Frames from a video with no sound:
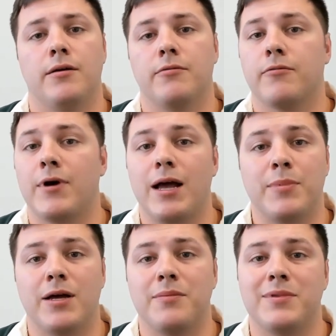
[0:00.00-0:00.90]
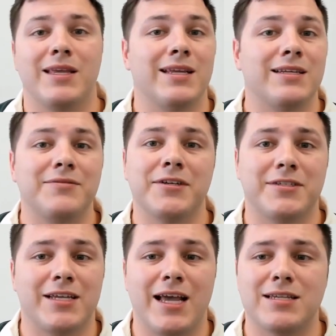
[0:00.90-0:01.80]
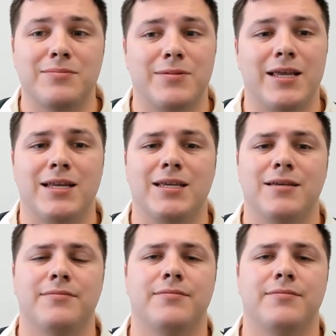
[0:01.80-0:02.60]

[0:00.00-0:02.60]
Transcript: wrap up end of year tax planning.